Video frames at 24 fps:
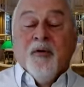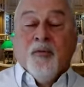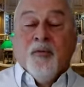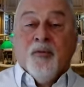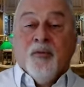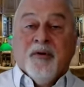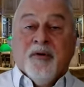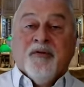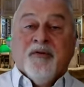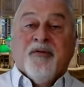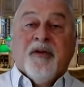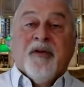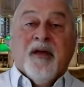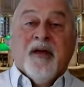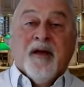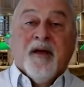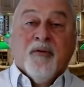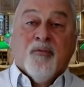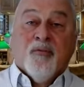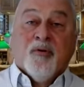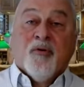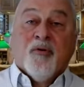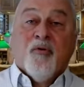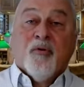was a
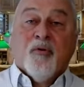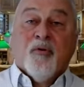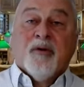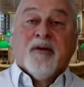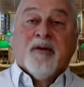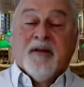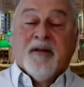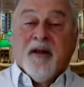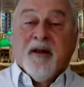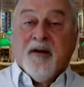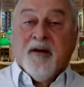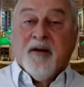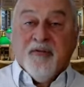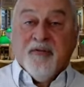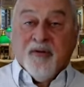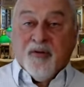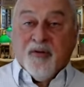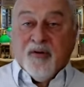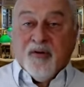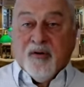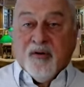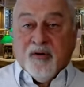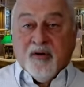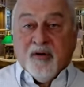recorded
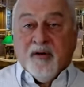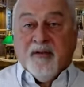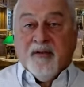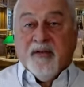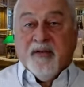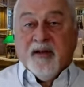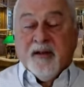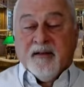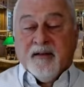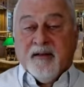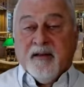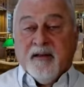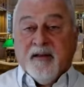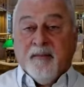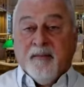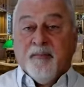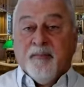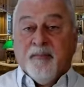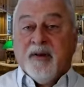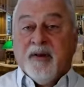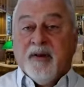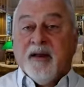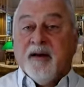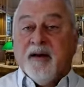telephone call that the
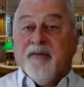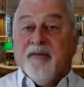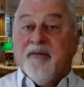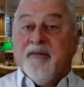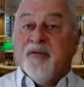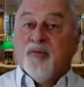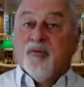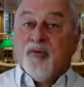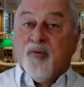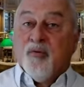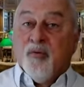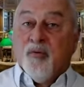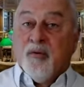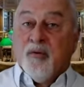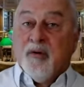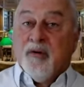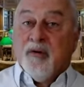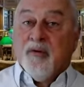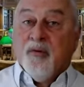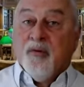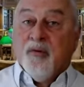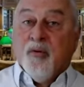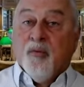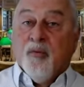plaintiff had
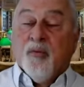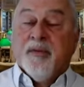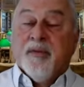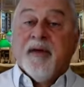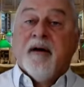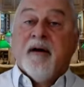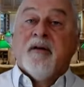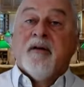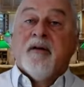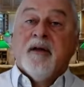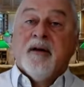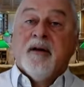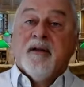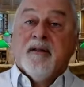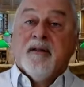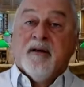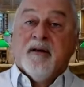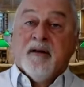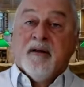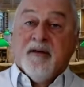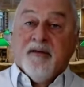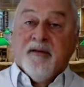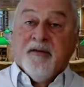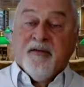recorded without getting
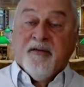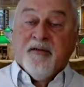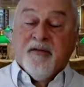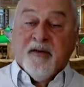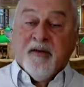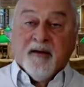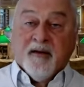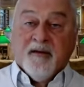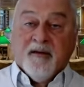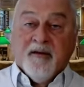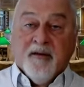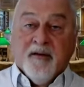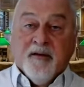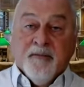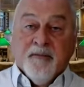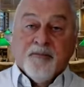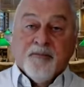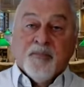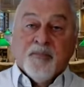the consent